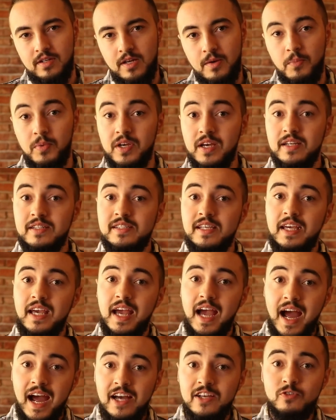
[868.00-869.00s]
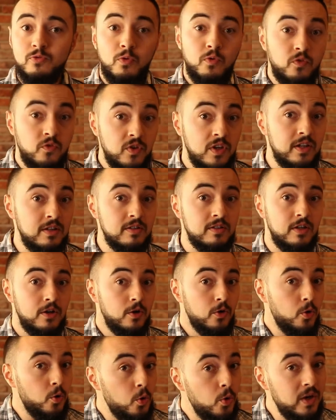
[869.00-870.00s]
Because he has revealed
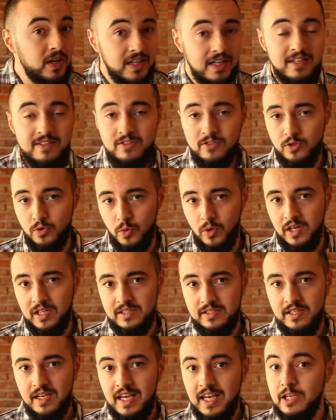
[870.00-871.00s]
who he is to us.